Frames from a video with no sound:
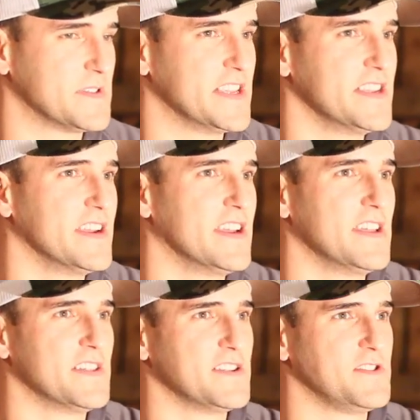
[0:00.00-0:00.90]
me
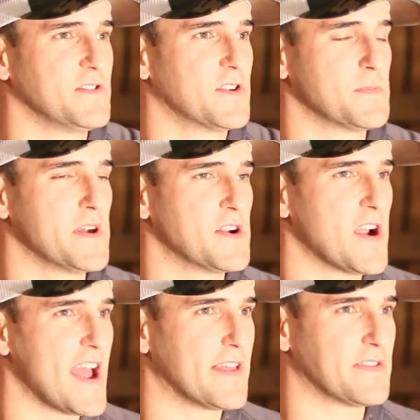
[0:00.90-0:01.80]
that you aren't a better
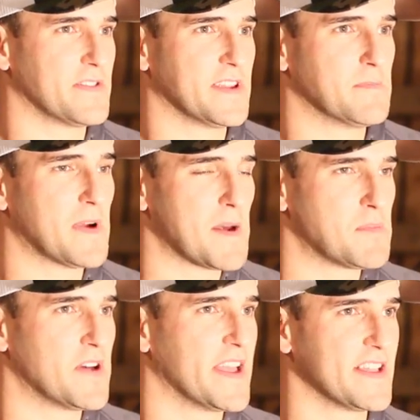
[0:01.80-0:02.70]
athlete by
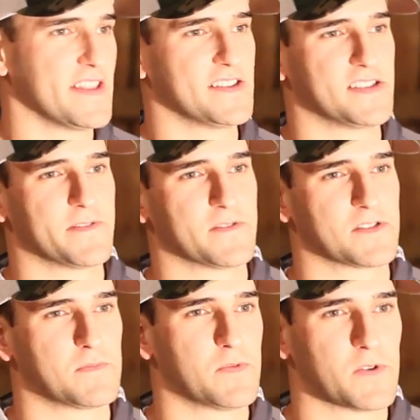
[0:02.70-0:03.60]
playing these different
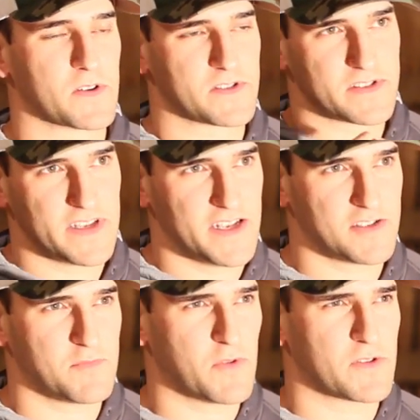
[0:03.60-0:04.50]
sports.
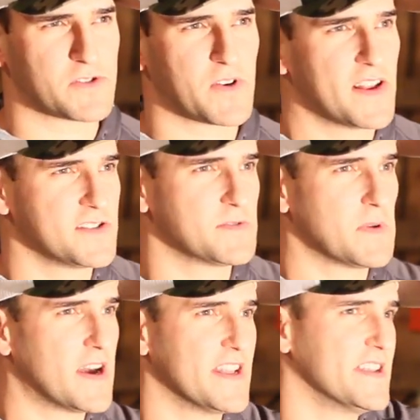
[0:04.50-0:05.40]
Each sport trains your
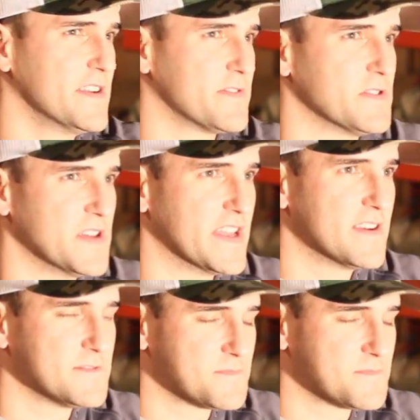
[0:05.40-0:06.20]
body differently.